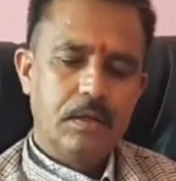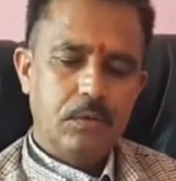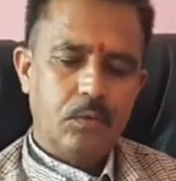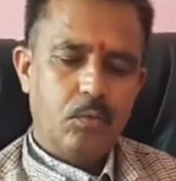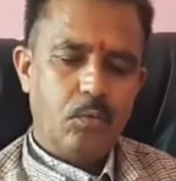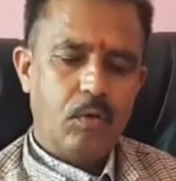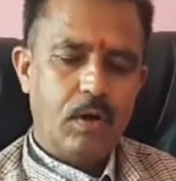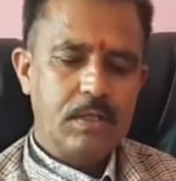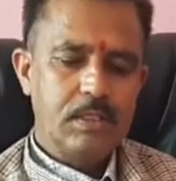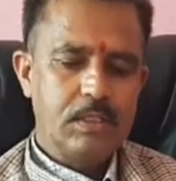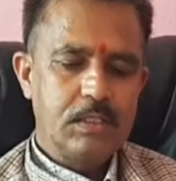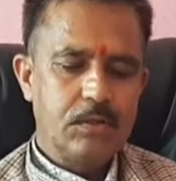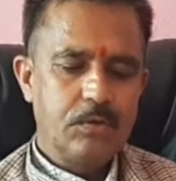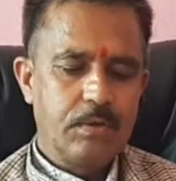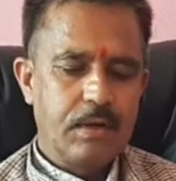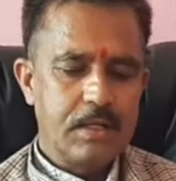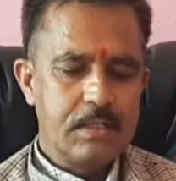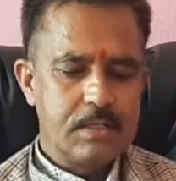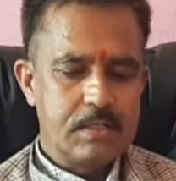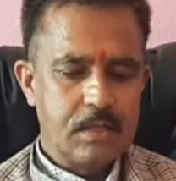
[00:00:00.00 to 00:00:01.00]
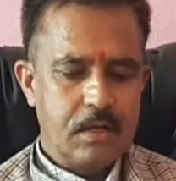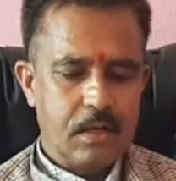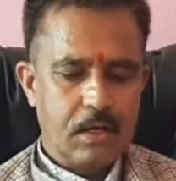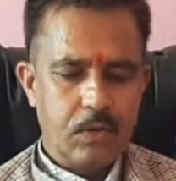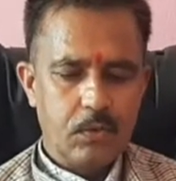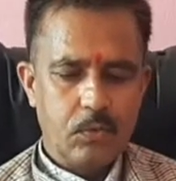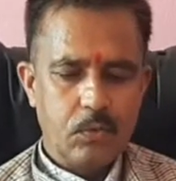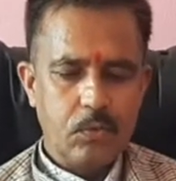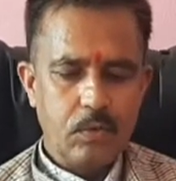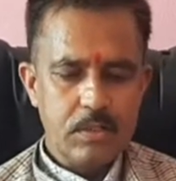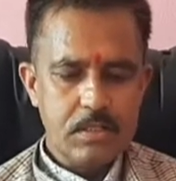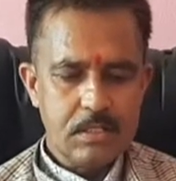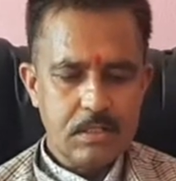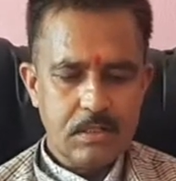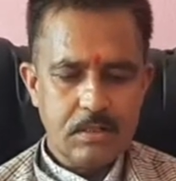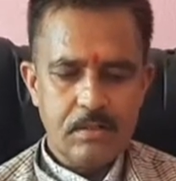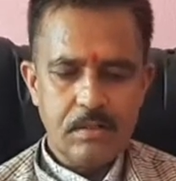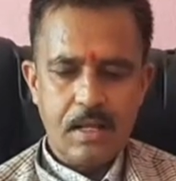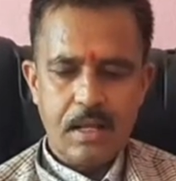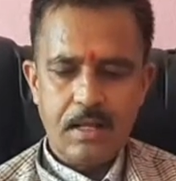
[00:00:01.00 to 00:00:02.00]
What did you write till now?
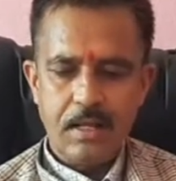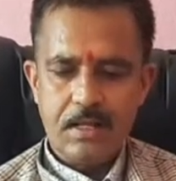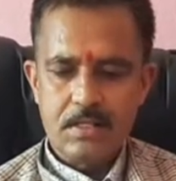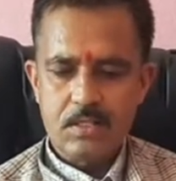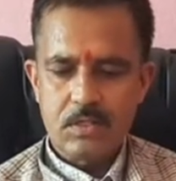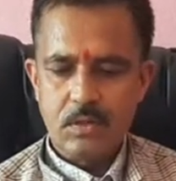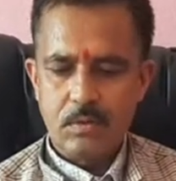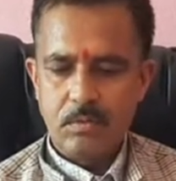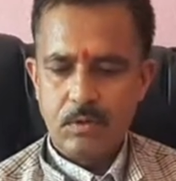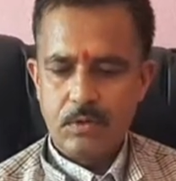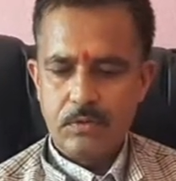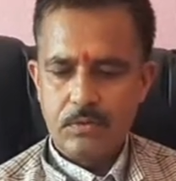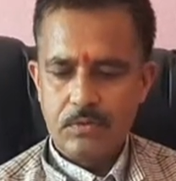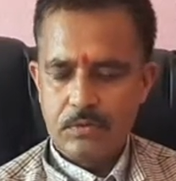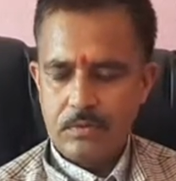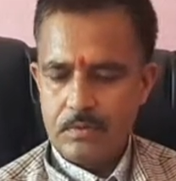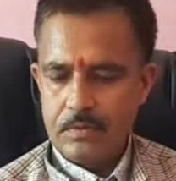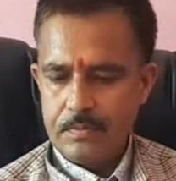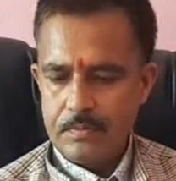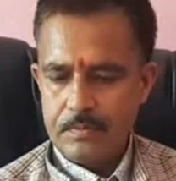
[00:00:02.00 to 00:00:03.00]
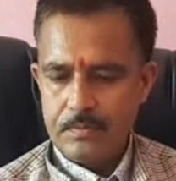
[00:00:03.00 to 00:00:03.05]
Question and answer both.